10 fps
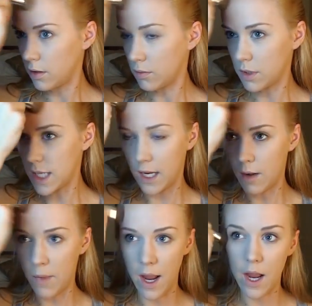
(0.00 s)
And take it
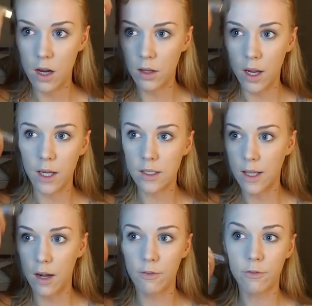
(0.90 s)
up my hairline, just
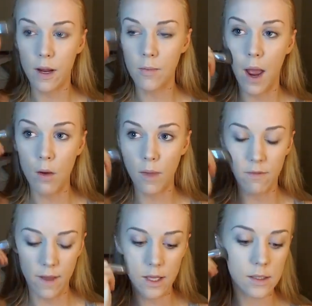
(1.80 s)
kind of frame out my
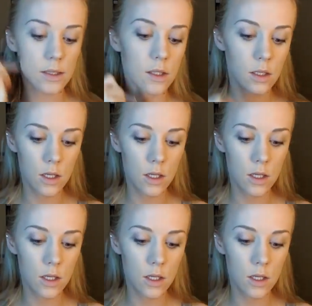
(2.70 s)
face,